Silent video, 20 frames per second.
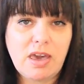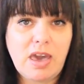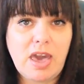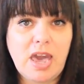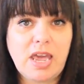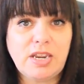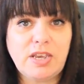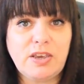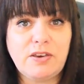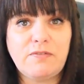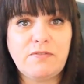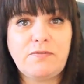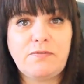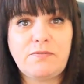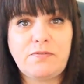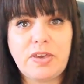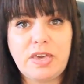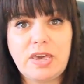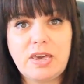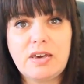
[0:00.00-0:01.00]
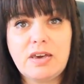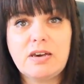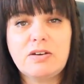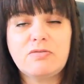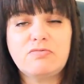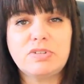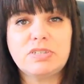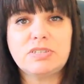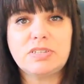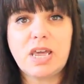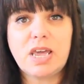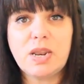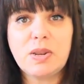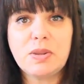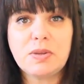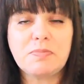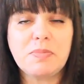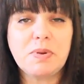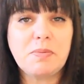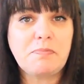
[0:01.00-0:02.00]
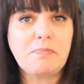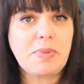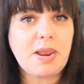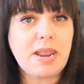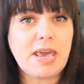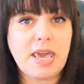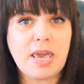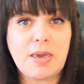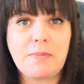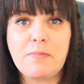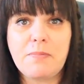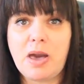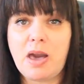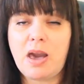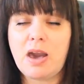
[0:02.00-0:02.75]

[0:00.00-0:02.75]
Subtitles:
any fear, resentment, blame,